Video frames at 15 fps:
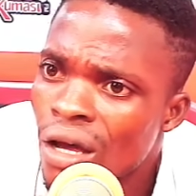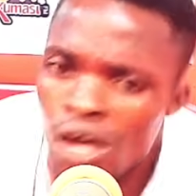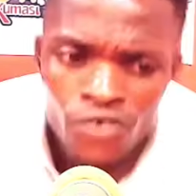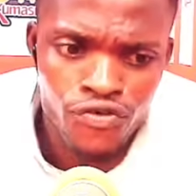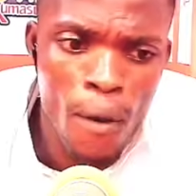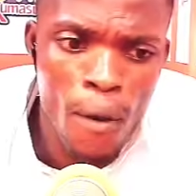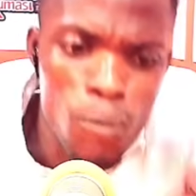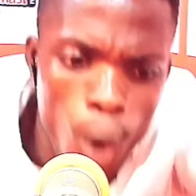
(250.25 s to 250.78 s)

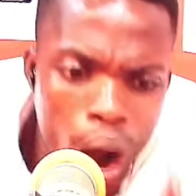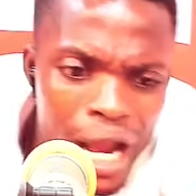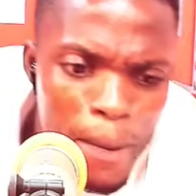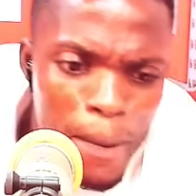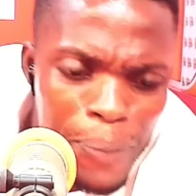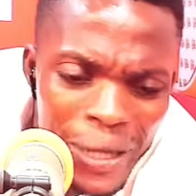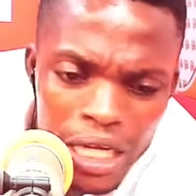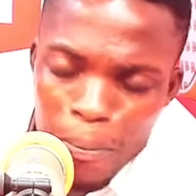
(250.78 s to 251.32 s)
From
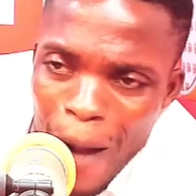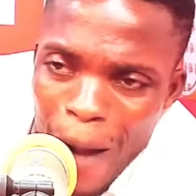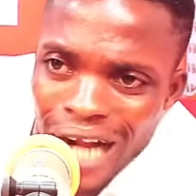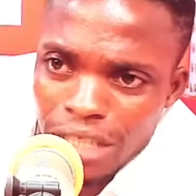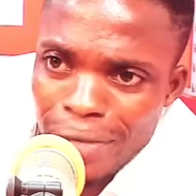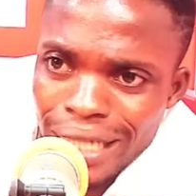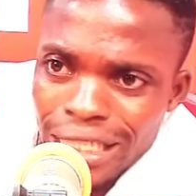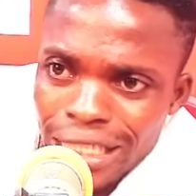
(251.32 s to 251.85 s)
goalkeeping
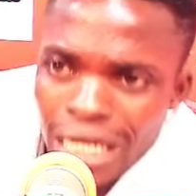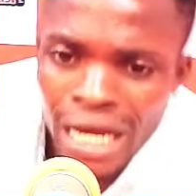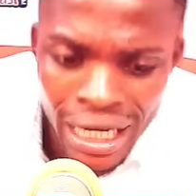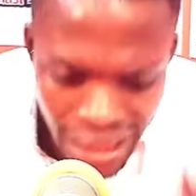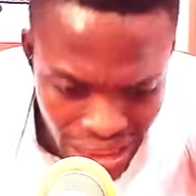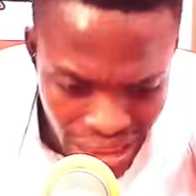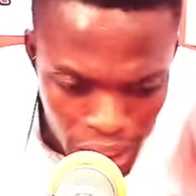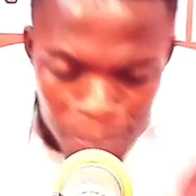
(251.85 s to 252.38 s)
department.
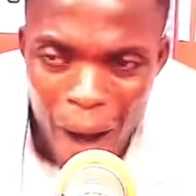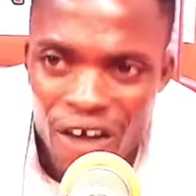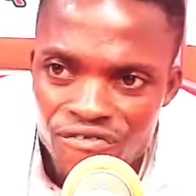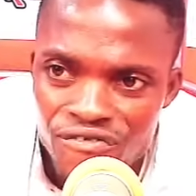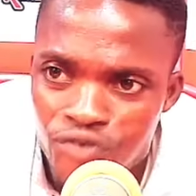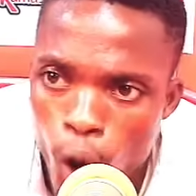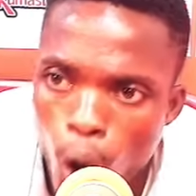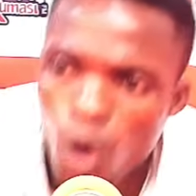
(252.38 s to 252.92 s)
The back
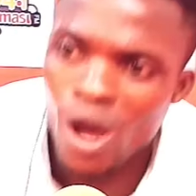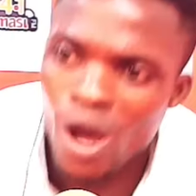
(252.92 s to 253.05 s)
four,